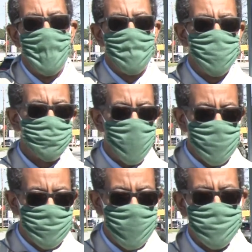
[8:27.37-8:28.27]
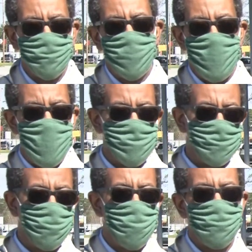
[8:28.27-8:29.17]
This project has been
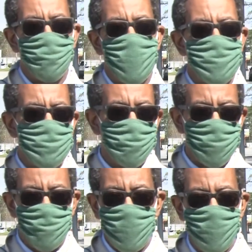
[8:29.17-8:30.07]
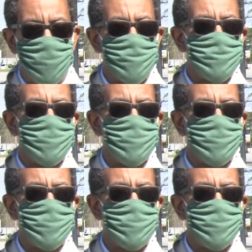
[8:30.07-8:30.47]
asked for about 2 or 3 years,